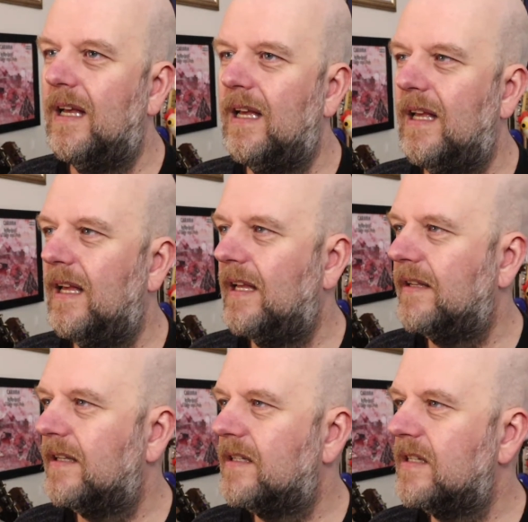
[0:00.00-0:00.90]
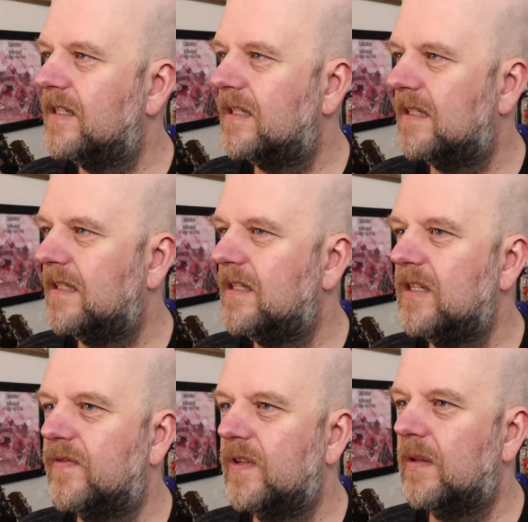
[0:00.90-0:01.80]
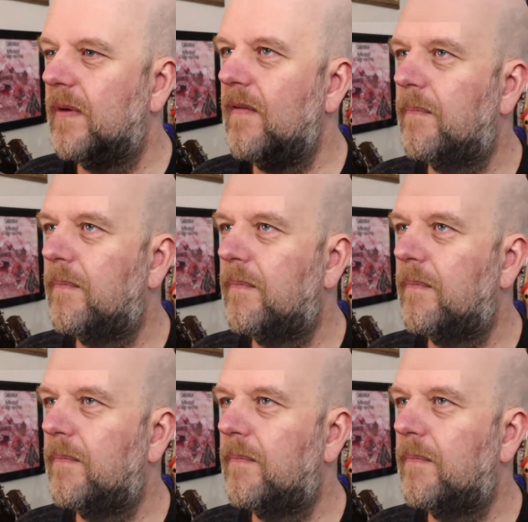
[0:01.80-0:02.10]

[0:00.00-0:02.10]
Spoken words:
And this is for the